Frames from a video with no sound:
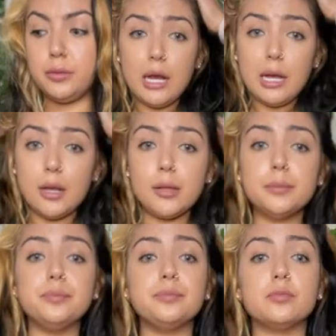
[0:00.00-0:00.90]

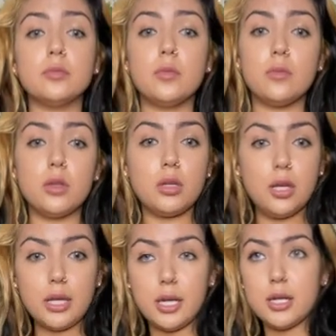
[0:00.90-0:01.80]
Um,
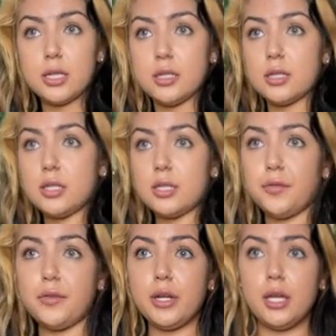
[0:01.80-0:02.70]
again, it's a
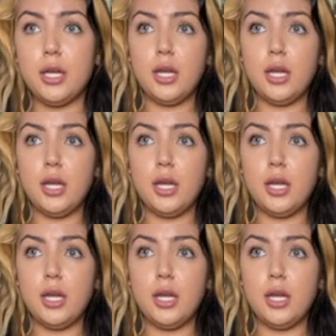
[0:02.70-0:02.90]
different